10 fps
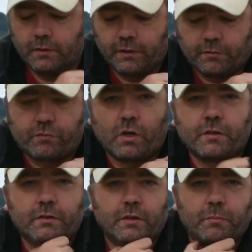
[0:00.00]
it's
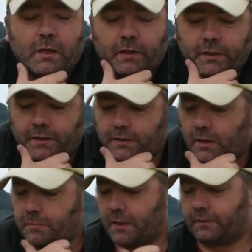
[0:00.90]
charging the
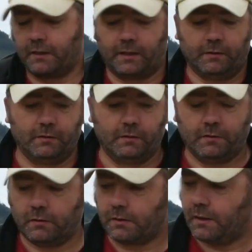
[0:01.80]
iPad there.
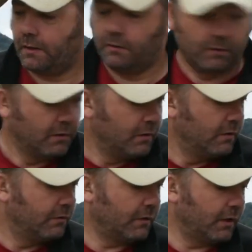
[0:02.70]
Okay,
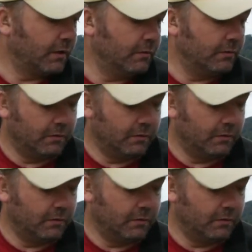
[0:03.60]
so